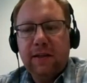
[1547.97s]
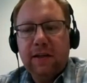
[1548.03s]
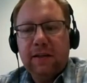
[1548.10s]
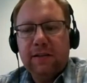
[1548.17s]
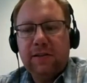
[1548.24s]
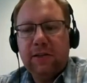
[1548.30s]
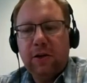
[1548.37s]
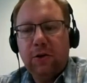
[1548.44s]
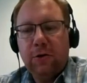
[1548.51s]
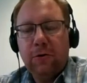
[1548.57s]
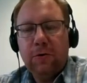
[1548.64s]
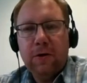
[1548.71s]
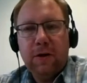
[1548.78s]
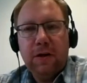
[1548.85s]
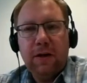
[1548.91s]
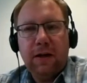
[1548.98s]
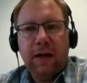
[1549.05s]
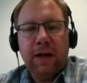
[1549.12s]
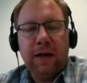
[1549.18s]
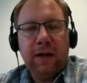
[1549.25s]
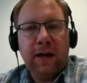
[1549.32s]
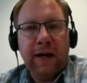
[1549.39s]
So
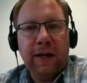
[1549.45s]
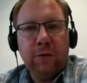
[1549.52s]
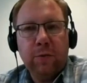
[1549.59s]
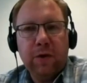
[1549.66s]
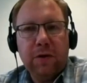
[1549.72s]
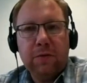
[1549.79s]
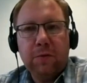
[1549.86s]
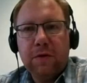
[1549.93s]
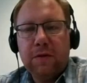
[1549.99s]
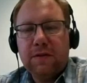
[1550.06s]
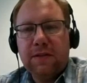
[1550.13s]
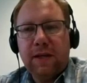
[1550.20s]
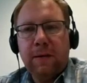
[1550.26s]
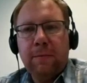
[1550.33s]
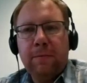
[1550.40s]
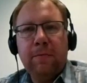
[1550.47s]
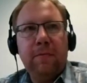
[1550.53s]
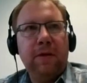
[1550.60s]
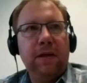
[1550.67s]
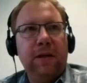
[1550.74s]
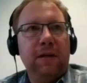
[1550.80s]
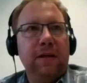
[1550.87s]
either with
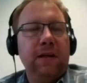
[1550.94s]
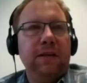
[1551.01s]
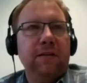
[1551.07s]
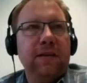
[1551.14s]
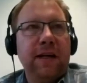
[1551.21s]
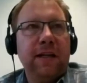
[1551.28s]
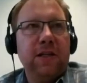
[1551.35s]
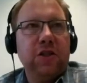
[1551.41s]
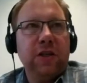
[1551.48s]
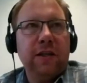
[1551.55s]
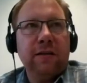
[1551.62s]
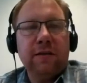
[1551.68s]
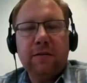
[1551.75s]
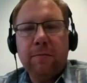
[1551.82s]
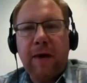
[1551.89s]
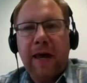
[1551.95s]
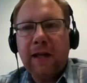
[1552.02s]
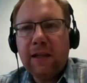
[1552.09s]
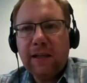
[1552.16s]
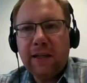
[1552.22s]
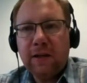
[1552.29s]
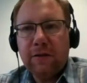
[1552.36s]
some intelligent
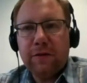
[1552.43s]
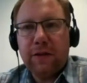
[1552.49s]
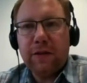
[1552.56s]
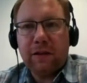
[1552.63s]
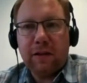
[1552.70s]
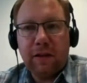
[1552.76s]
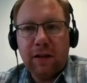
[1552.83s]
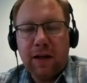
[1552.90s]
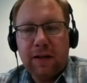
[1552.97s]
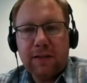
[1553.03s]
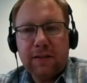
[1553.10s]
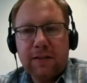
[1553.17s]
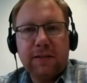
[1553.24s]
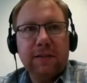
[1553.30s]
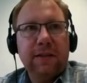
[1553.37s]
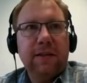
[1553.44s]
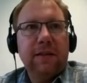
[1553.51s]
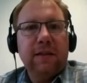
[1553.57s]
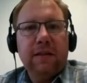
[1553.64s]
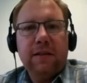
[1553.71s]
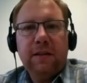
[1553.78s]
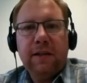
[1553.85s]
mangling of that class,
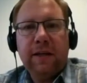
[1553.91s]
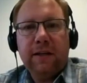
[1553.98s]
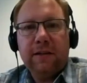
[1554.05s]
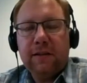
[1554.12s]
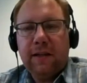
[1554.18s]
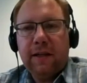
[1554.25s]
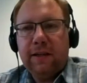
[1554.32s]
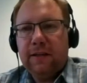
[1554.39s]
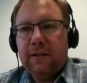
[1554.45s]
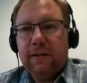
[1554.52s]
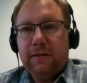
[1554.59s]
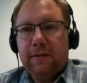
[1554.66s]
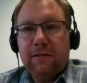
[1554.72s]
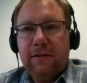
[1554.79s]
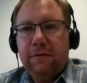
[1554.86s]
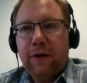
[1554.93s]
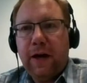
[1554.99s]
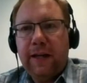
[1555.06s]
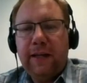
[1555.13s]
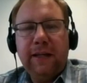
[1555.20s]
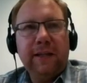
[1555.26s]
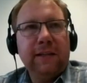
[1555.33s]
like
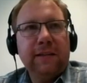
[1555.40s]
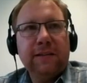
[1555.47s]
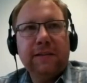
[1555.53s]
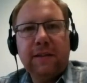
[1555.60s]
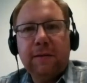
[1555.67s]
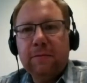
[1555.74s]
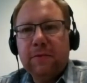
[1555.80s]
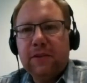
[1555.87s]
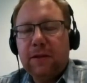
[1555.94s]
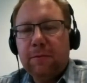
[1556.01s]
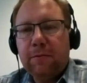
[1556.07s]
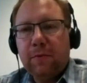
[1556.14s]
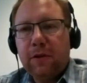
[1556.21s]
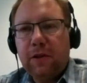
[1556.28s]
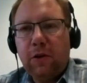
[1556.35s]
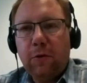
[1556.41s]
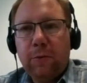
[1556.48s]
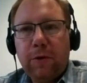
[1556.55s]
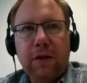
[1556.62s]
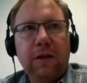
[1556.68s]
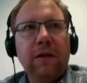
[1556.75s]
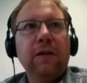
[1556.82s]
defining some
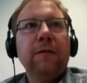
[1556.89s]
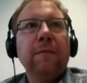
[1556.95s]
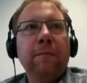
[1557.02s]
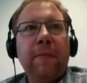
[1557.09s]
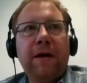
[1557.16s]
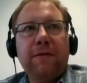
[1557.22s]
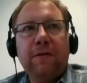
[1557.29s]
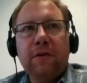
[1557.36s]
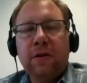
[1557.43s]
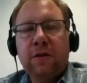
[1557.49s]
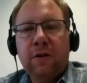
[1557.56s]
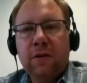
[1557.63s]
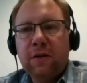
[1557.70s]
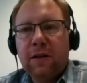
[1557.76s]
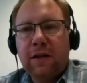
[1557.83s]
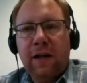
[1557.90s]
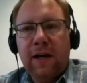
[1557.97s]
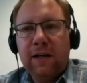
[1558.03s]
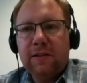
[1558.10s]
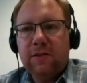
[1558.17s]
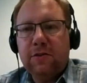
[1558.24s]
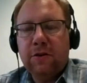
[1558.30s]
global method on the
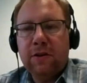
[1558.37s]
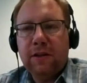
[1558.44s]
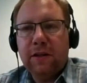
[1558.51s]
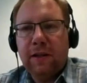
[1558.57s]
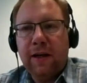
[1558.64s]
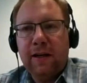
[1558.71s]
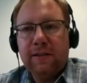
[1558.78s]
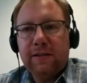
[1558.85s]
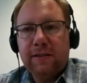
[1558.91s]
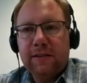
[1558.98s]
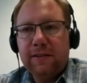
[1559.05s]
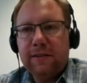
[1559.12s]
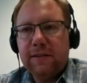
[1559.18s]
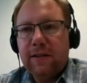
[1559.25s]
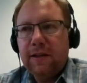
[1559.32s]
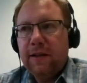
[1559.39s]
class or on the class's